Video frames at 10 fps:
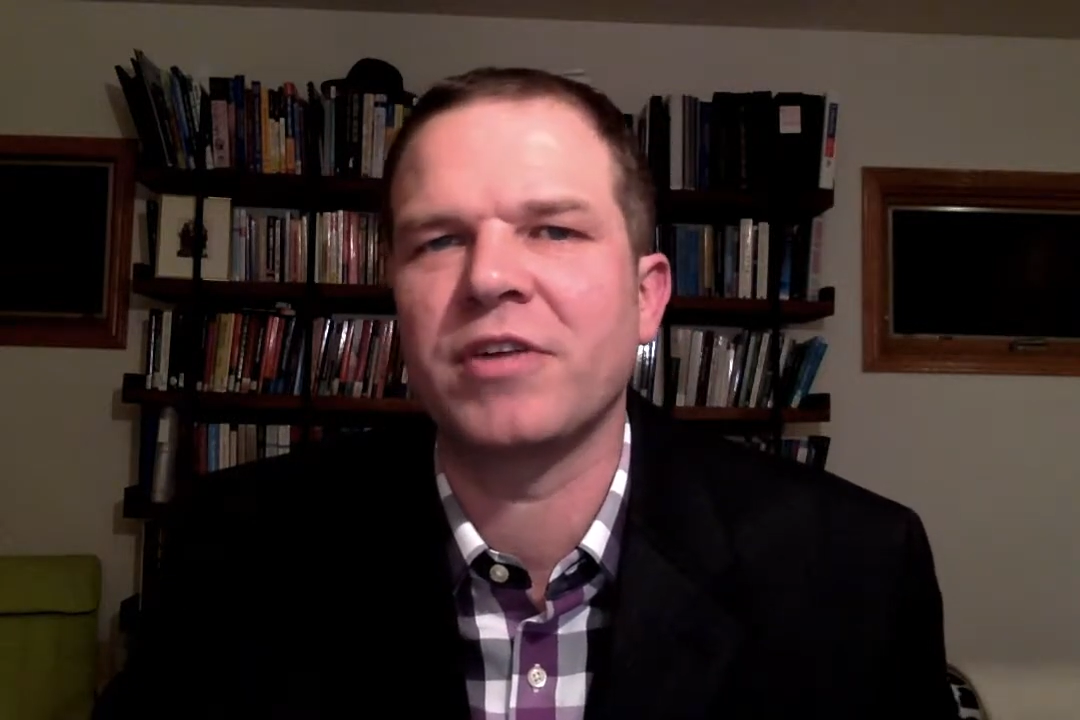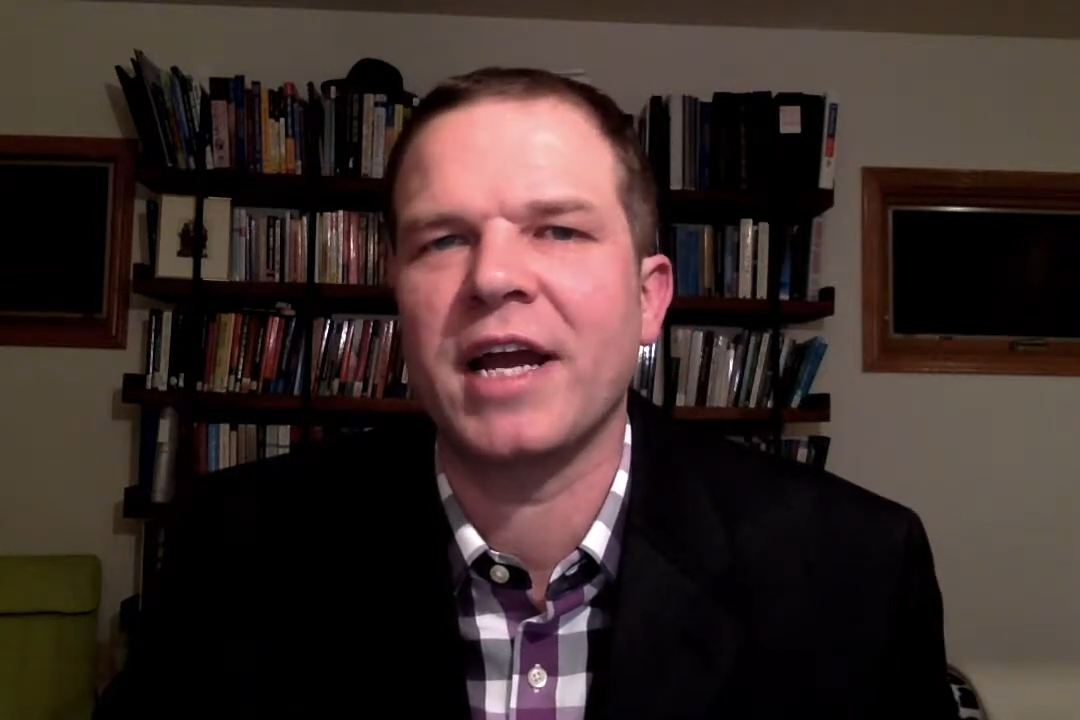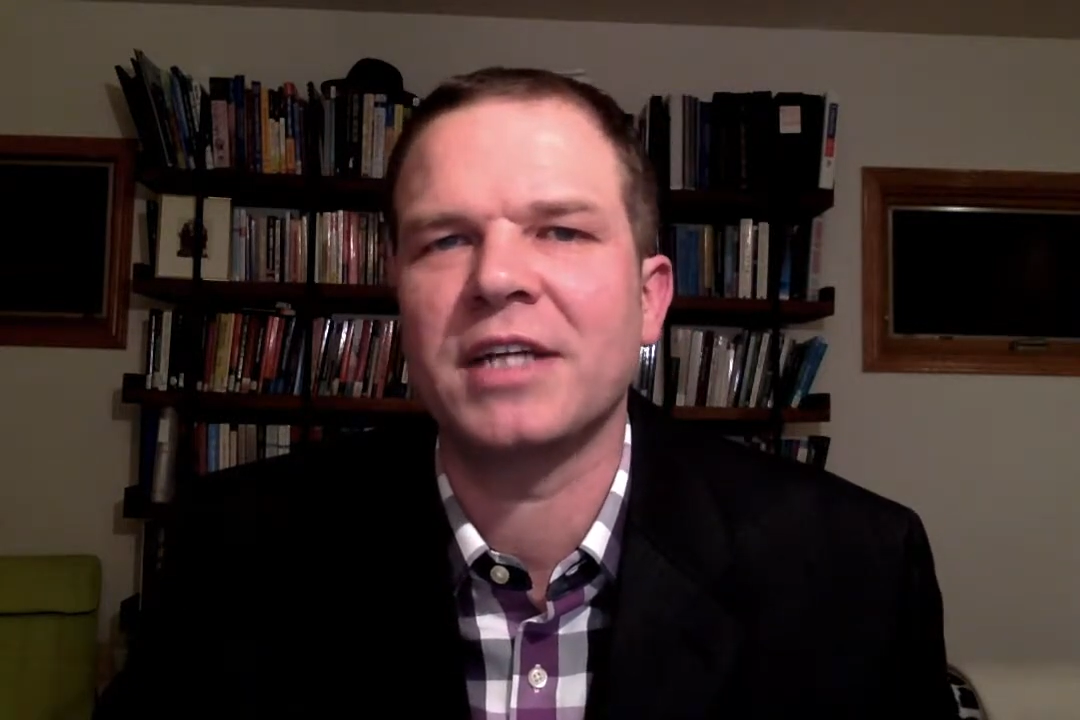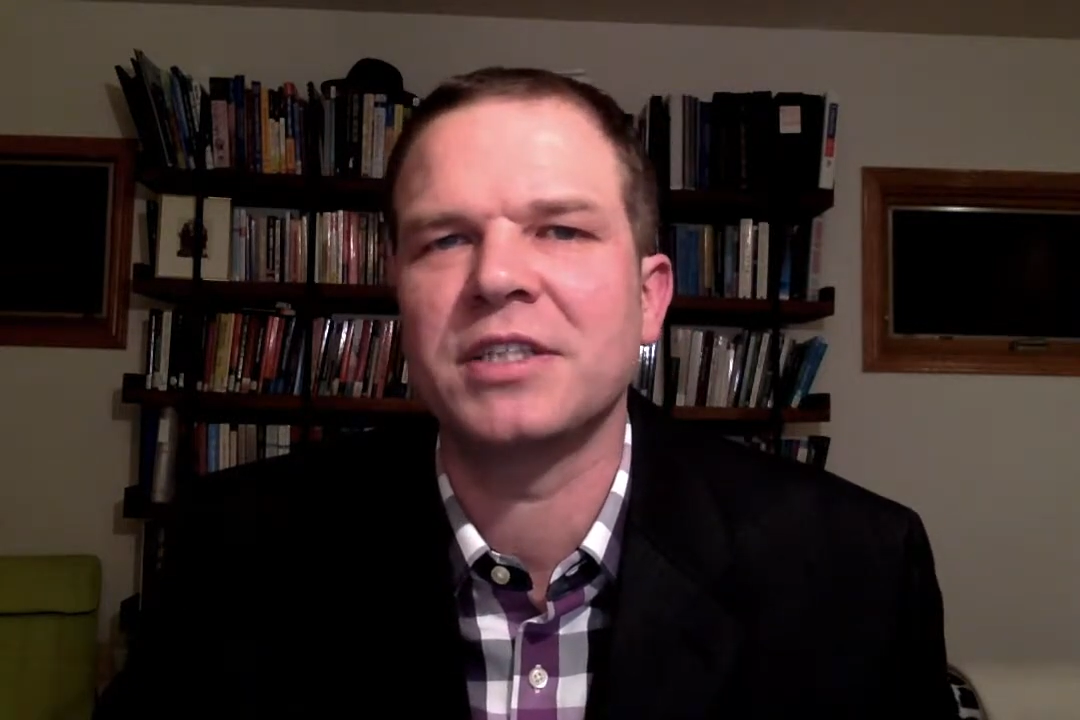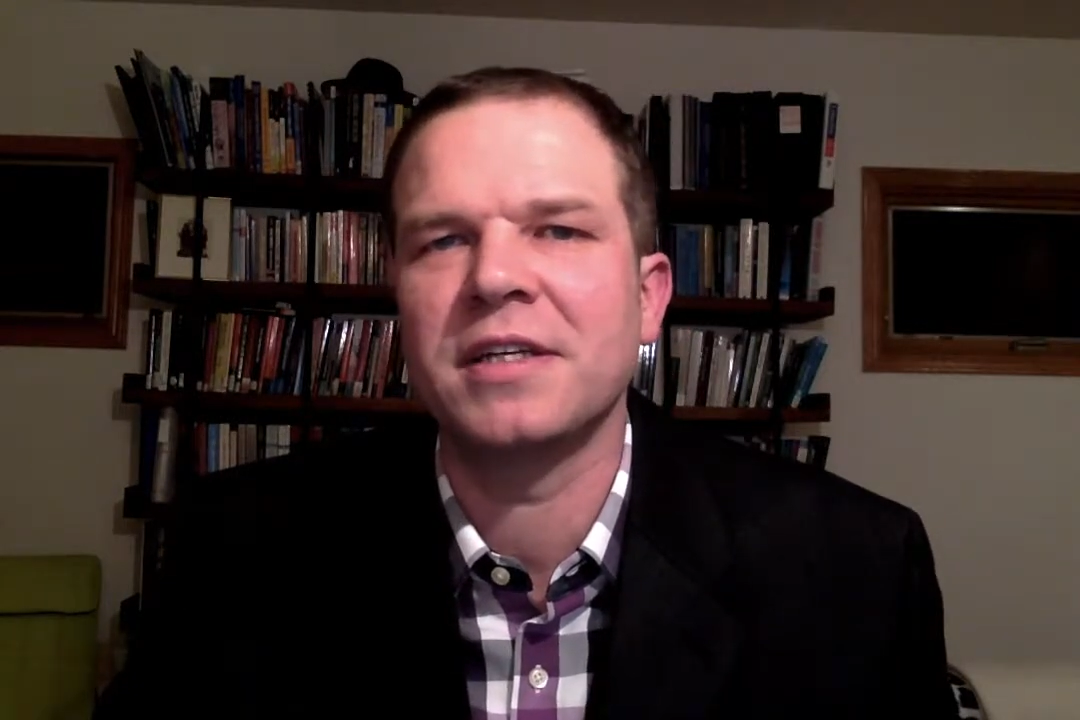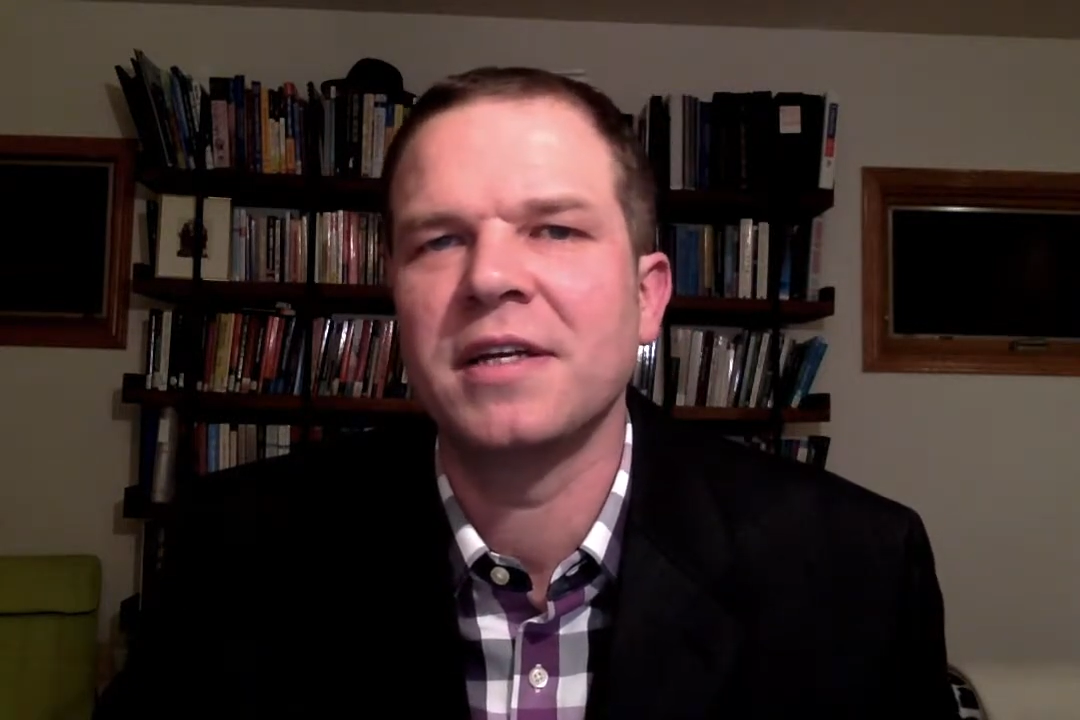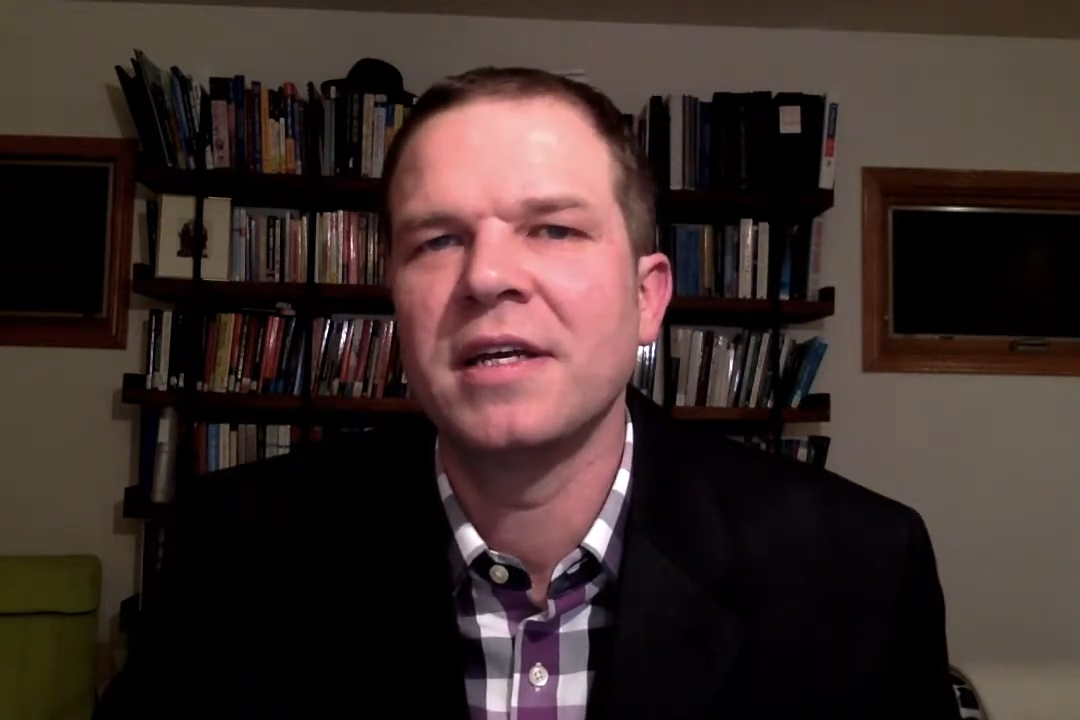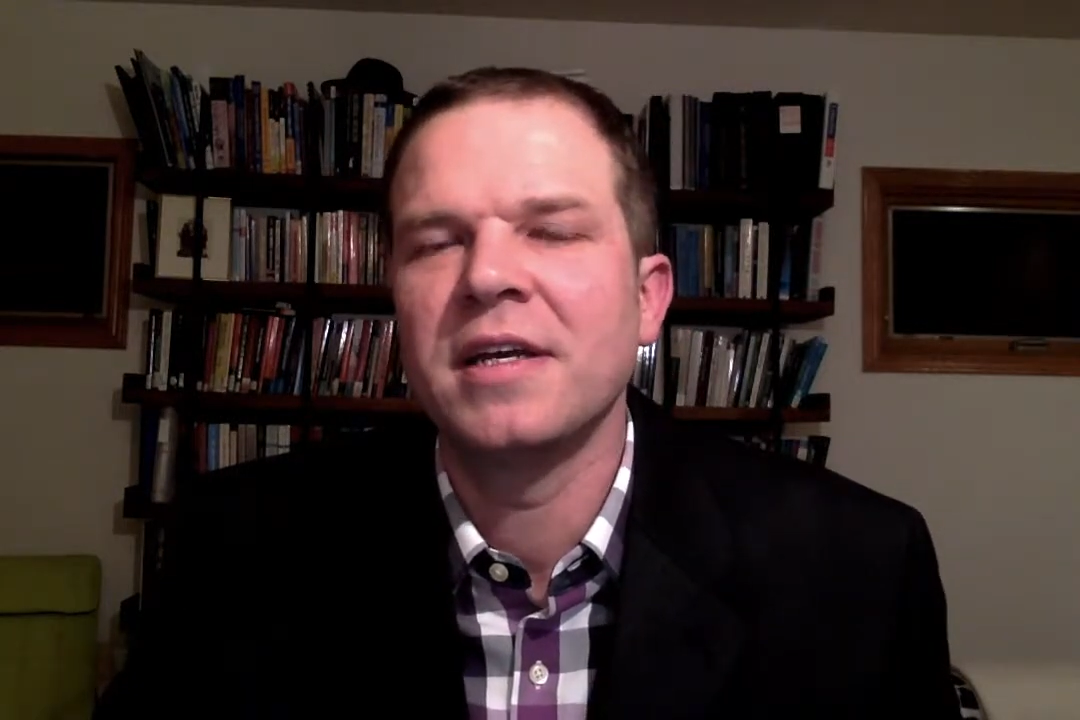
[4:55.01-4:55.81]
reaction.